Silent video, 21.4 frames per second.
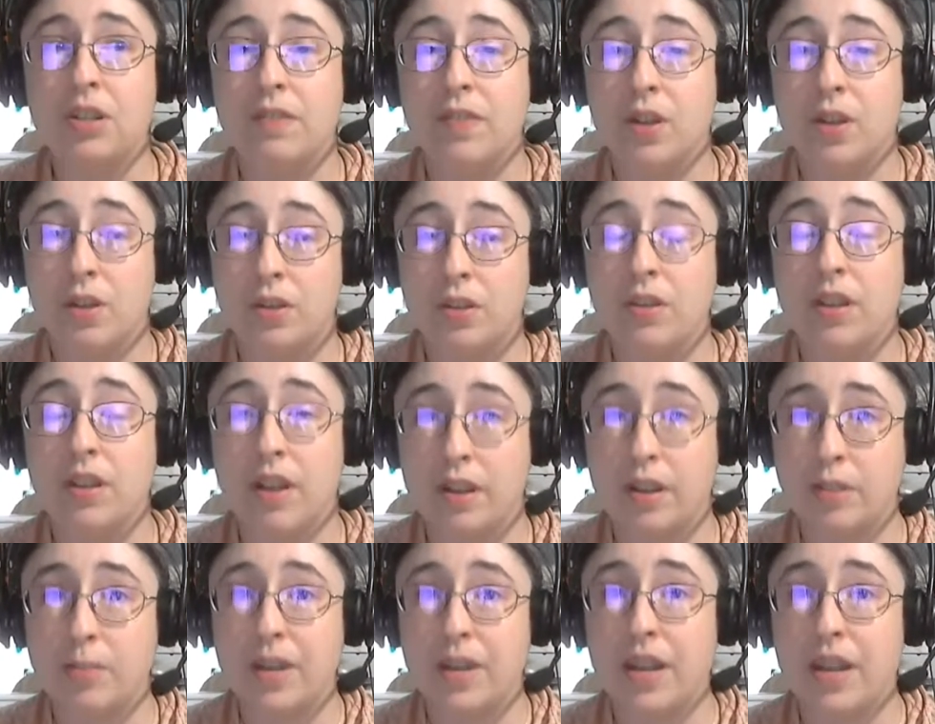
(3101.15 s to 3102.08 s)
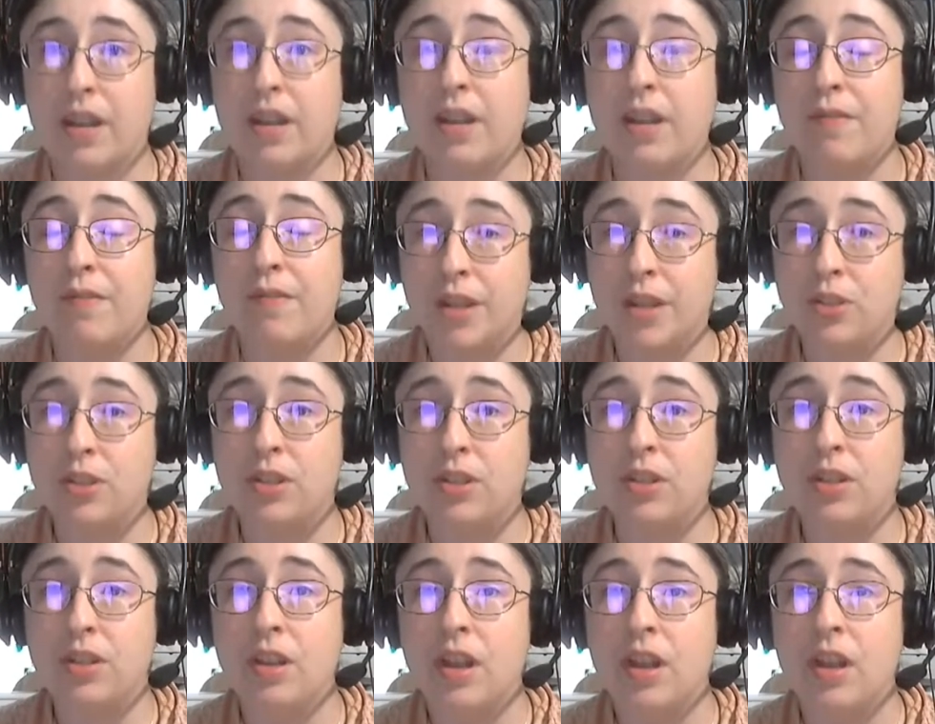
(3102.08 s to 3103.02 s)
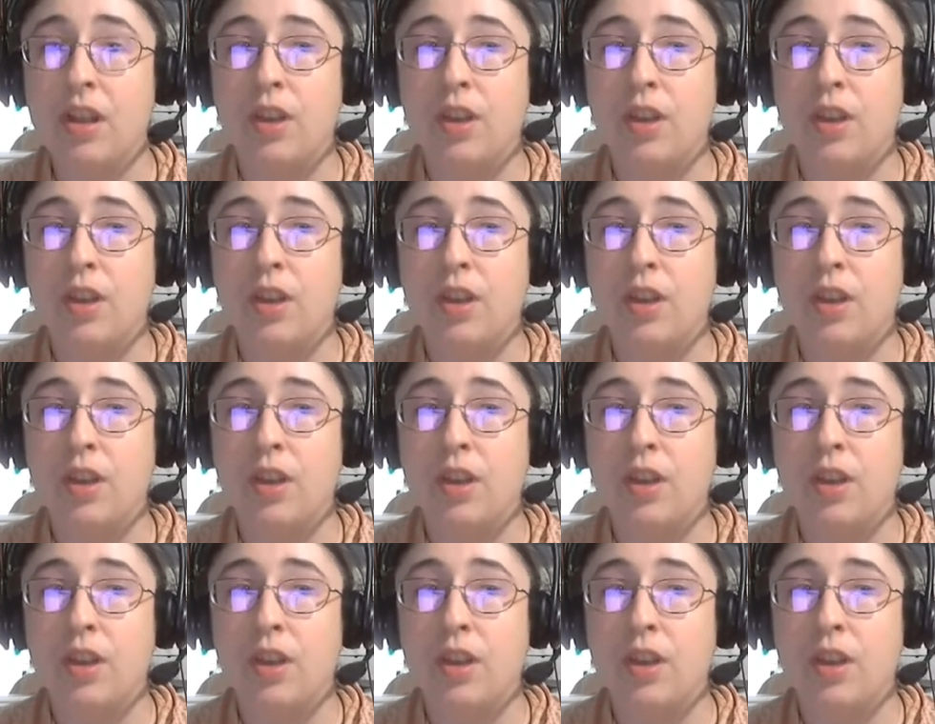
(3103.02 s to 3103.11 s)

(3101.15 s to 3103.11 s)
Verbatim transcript: of all the cosplay at a convention,